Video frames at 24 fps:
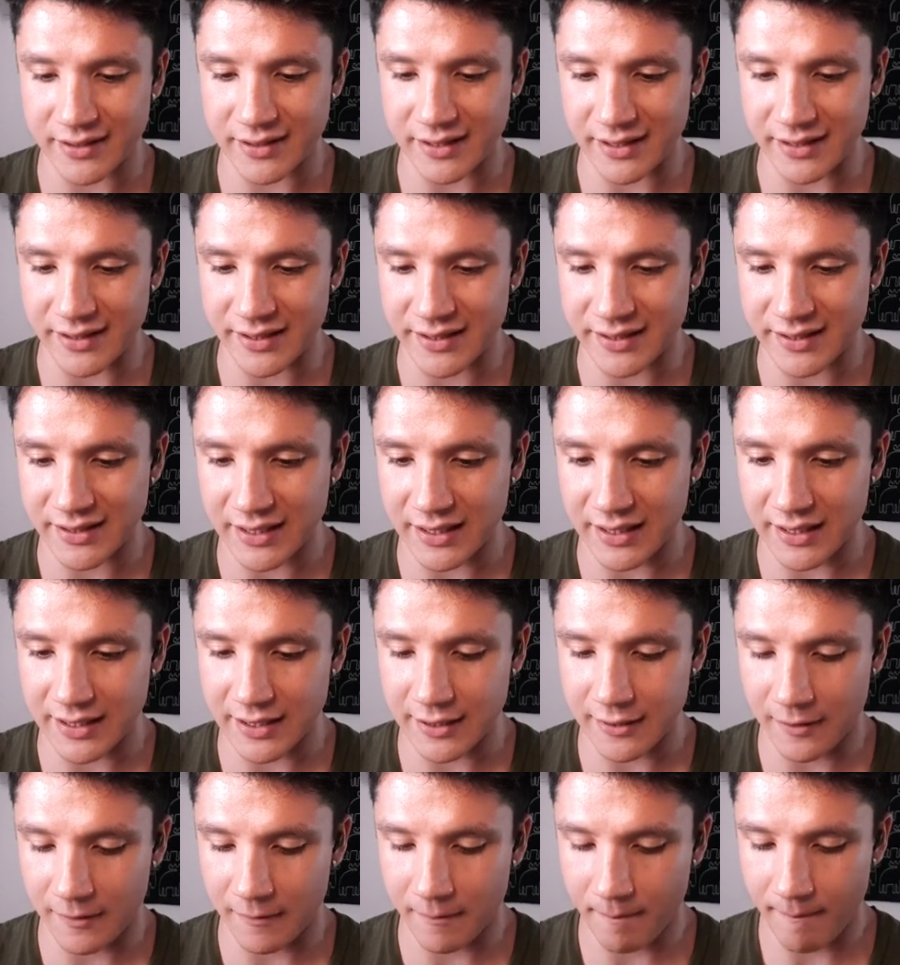and
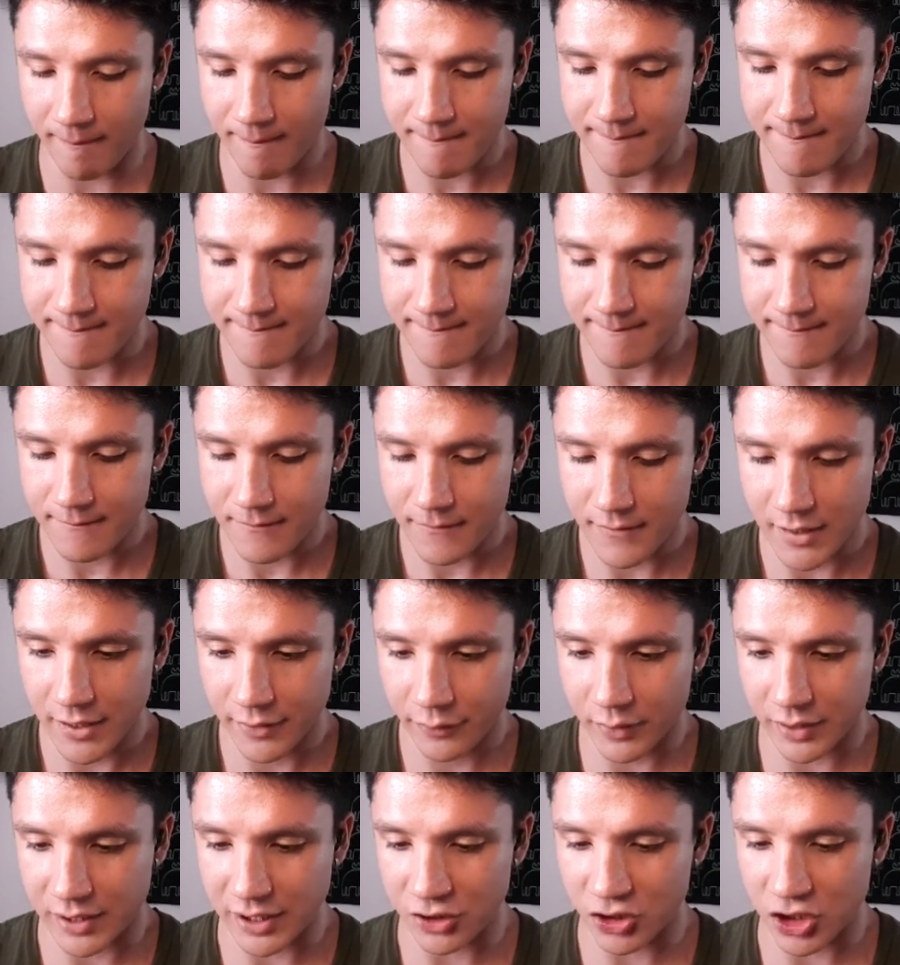see
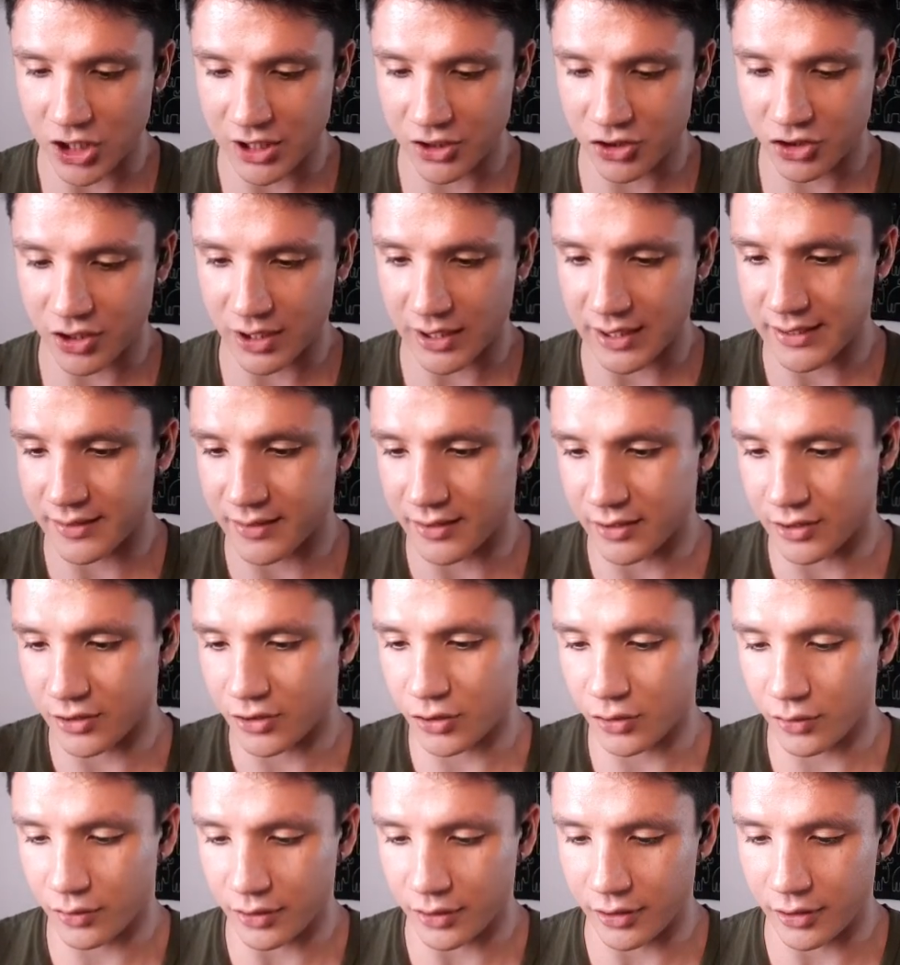if we can change Titan
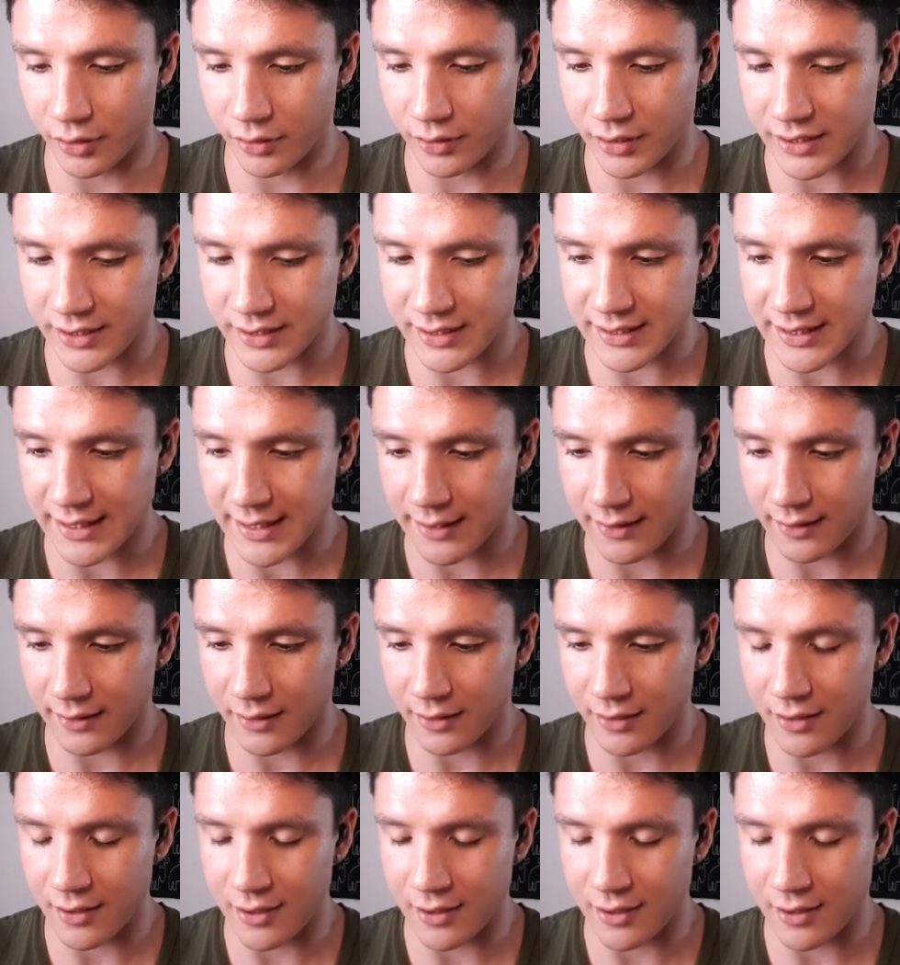to the Nodens yet.